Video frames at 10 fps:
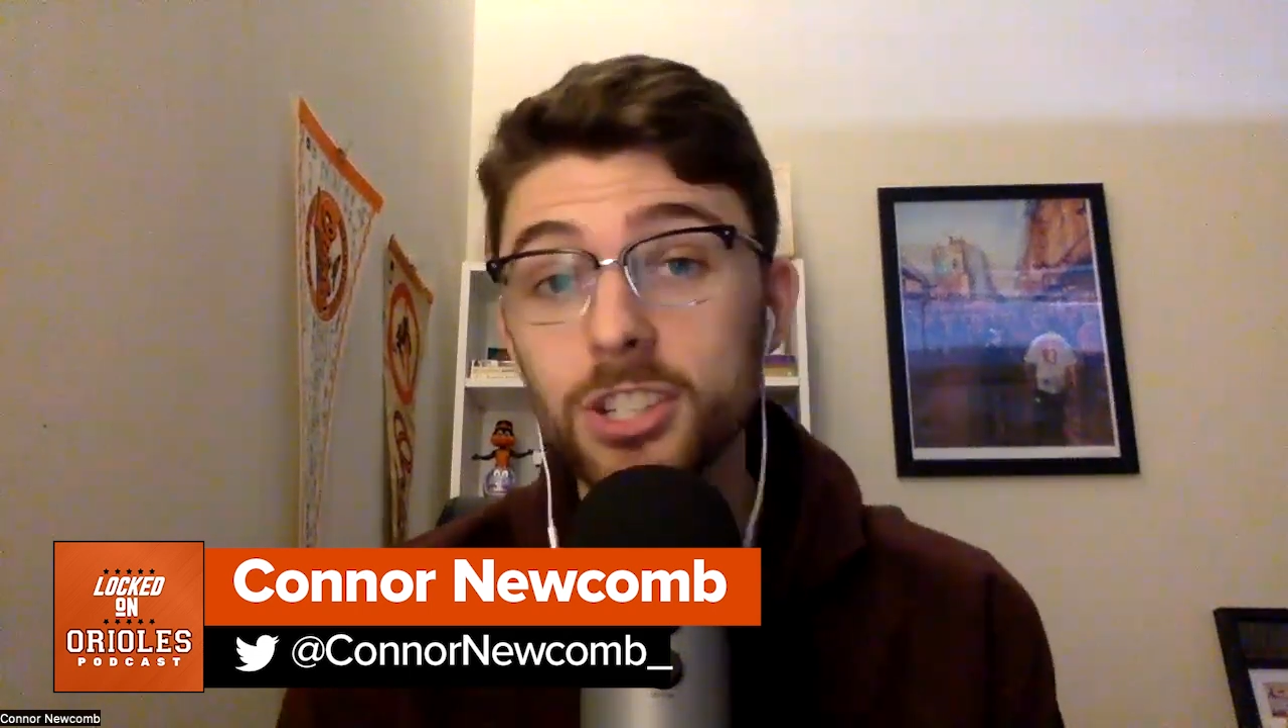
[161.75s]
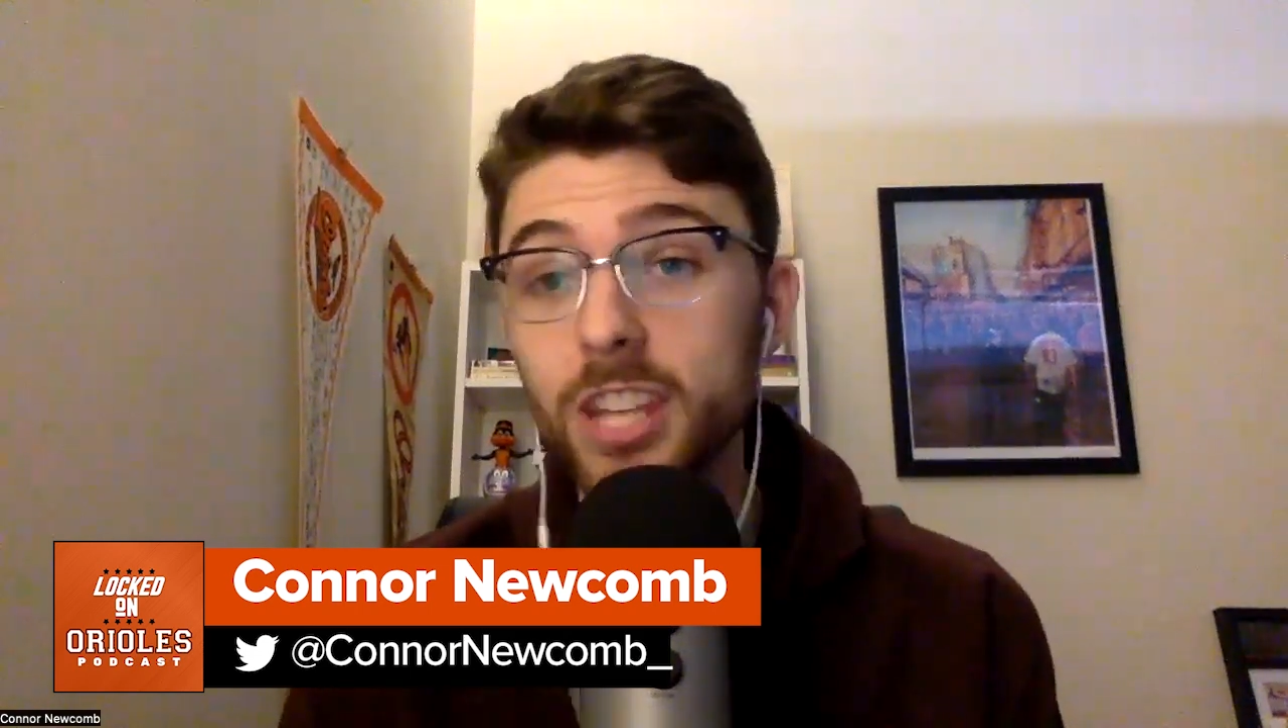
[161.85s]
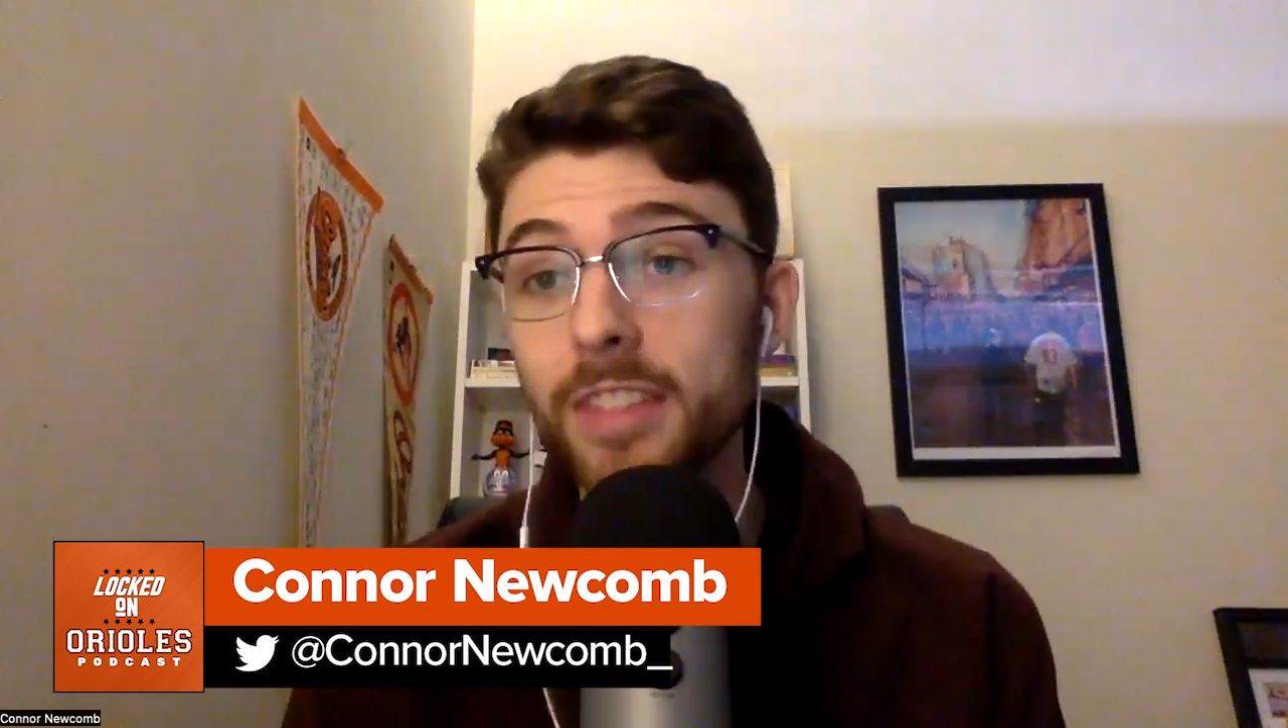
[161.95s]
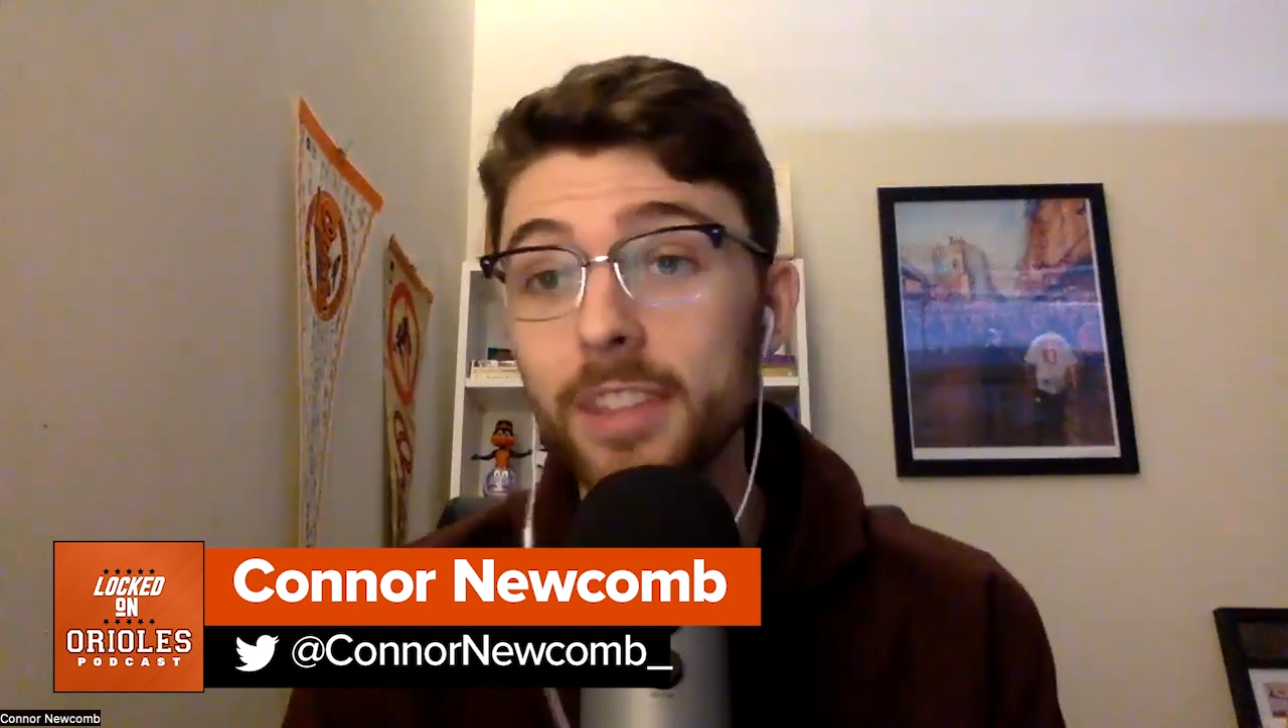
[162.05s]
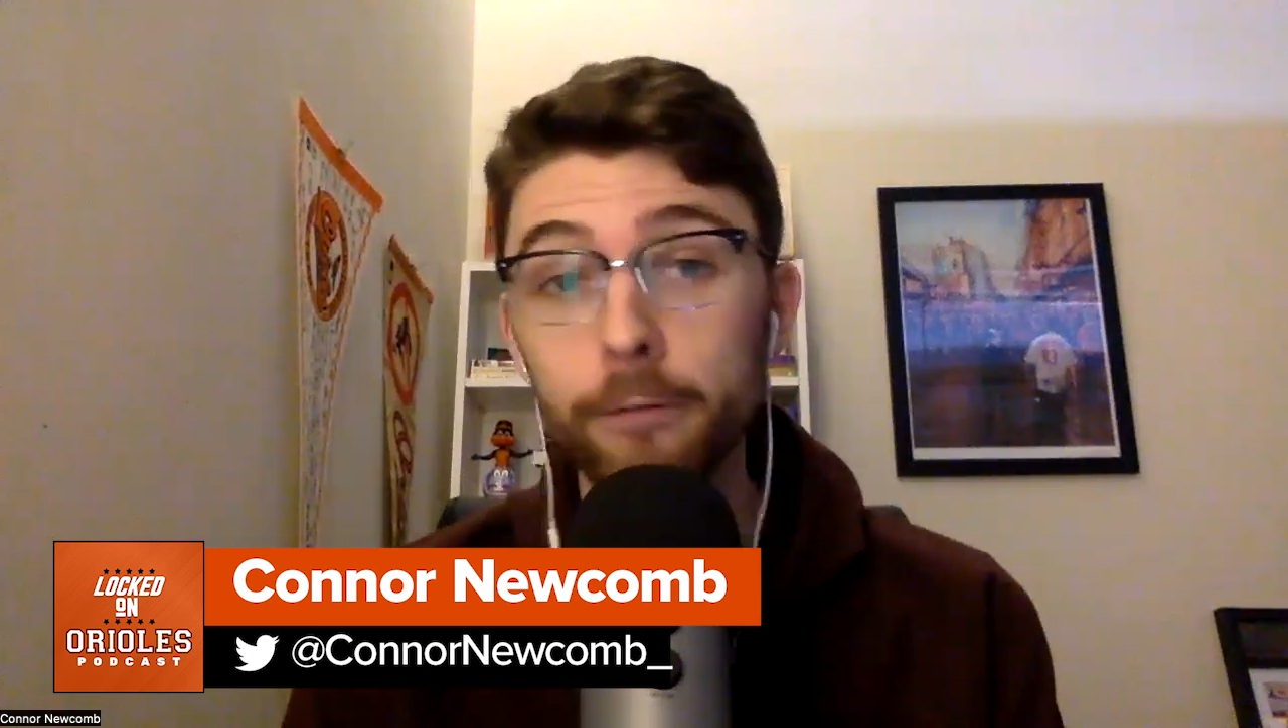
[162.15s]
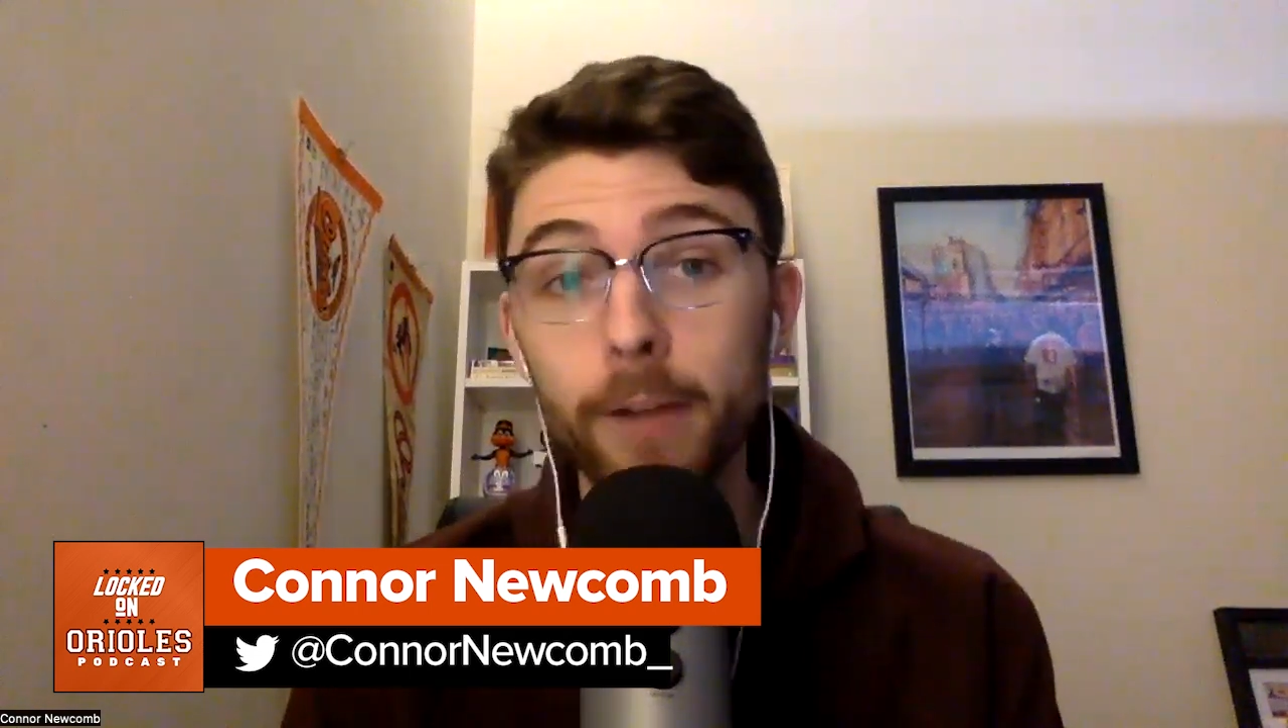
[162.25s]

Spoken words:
said that